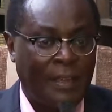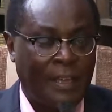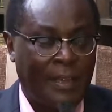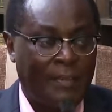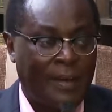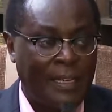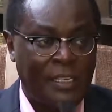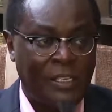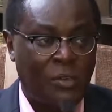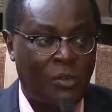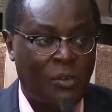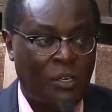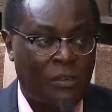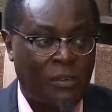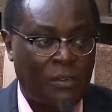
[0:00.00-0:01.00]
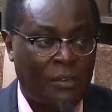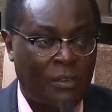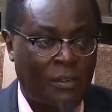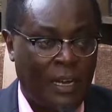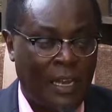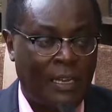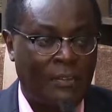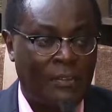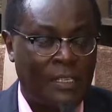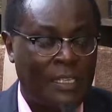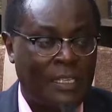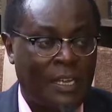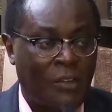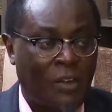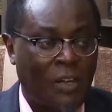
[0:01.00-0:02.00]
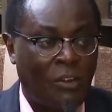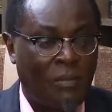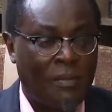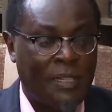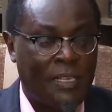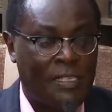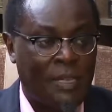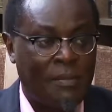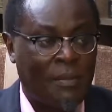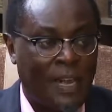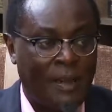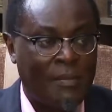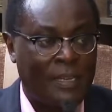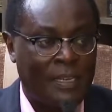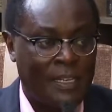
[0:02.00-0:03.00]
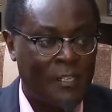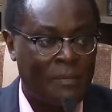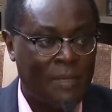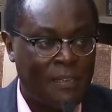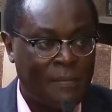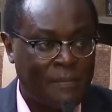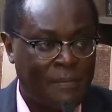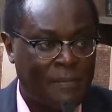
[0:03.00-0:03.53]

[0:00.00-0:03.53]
Kibaki told Raila Odinga, you cannot be in the same government as me,